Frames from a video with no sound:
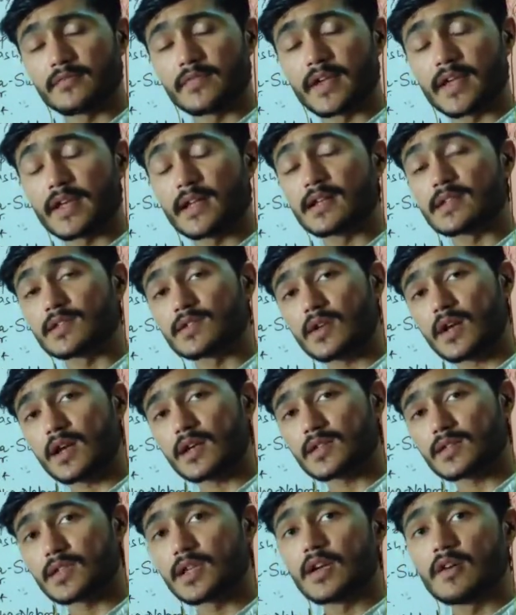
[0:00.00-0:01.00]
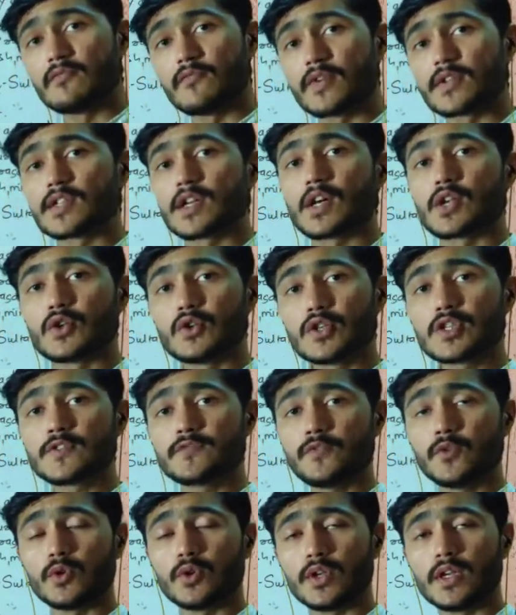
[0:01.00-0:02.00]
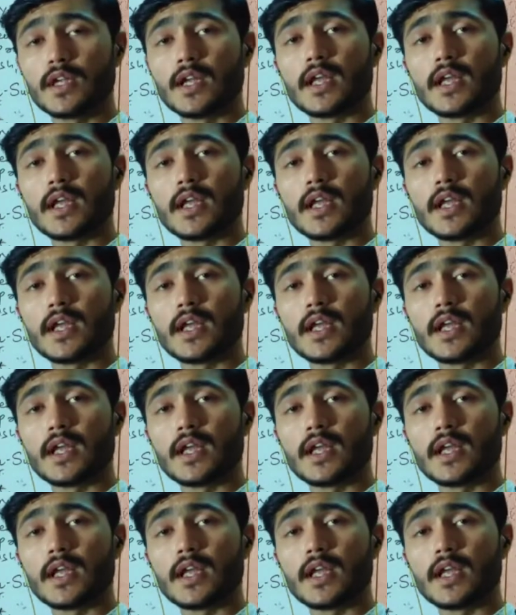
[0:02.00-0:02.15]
various drugs which are useful